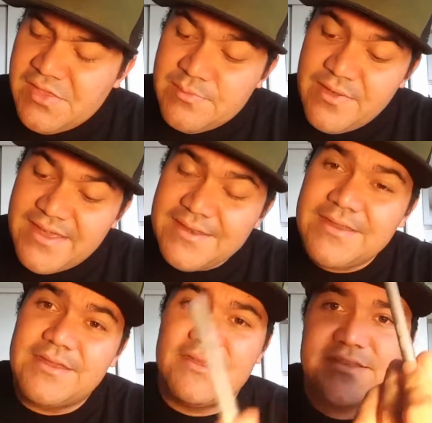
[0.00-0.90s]
the pen,
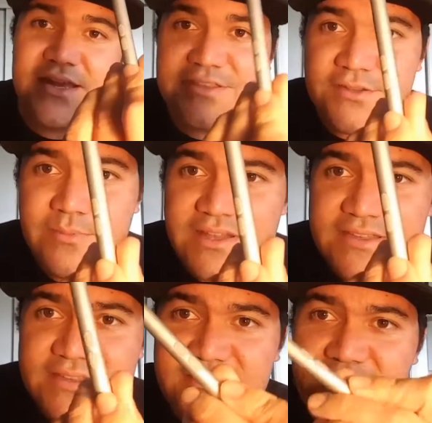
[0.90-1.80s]
it's got two
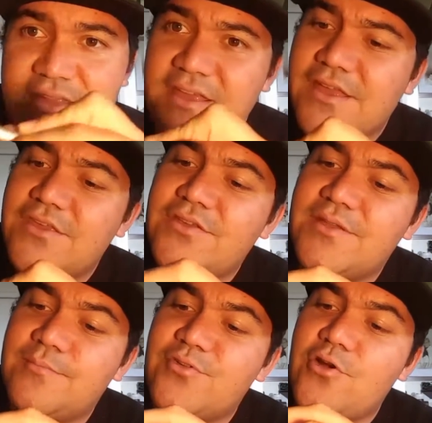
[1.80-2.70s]
buttons on it. You
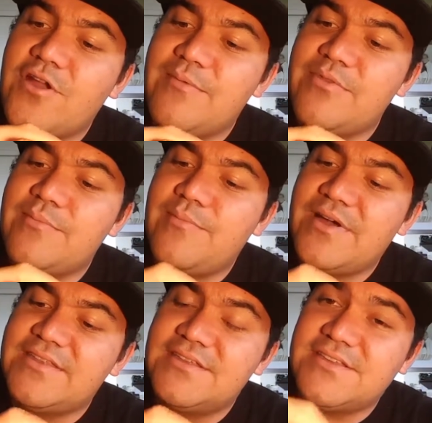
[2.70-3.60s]
can program the
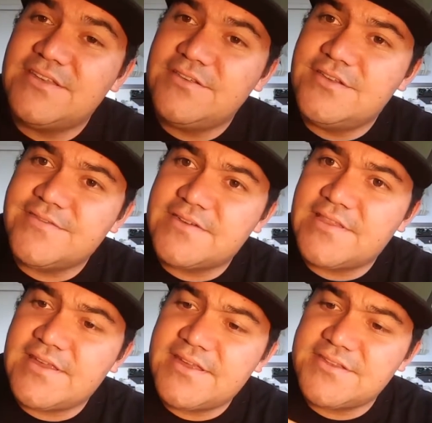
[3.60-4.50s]
buttons to do
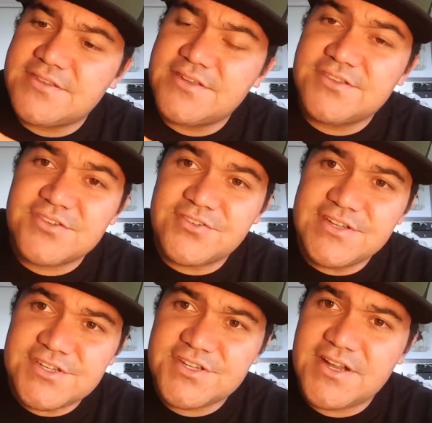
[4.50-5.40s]
different things. You can
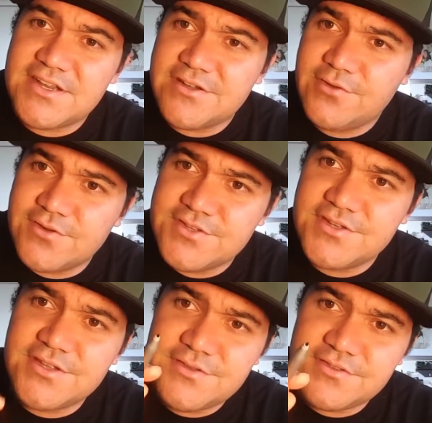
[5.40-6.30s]
screenshot it. Of course,
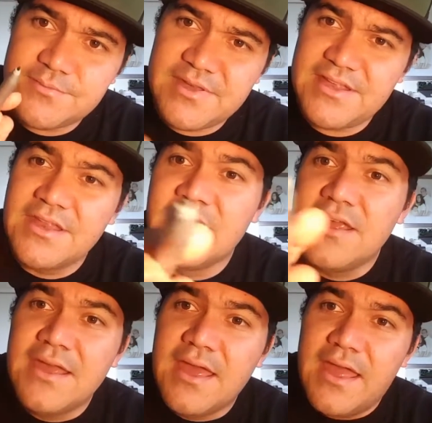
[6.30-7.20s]
you could use the pen
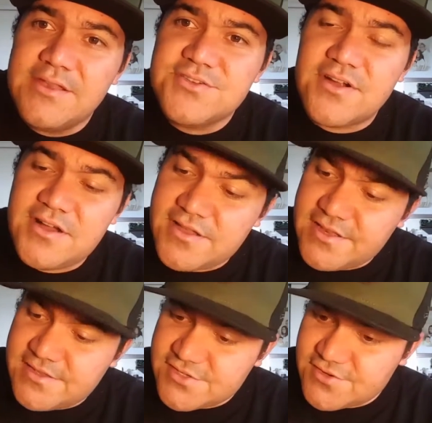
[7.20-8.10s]
and draw
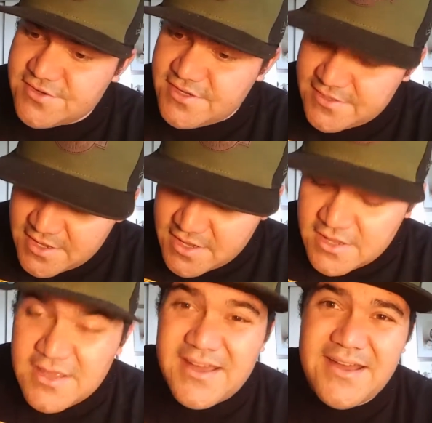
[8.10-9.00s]
on the screen.
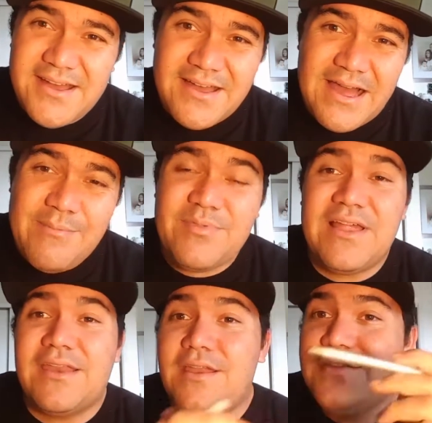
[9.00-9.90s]
I'm
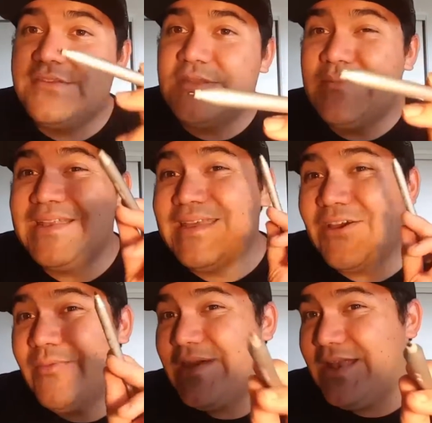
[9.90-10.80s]
planning on using the pen to
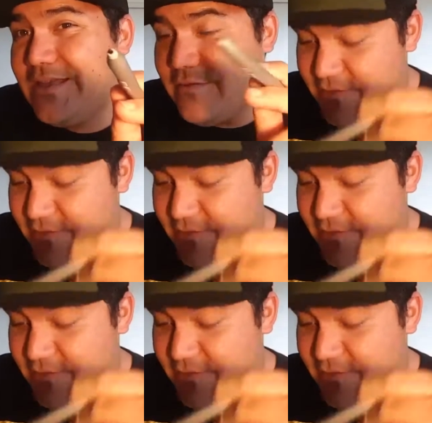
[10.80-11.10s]
help edit the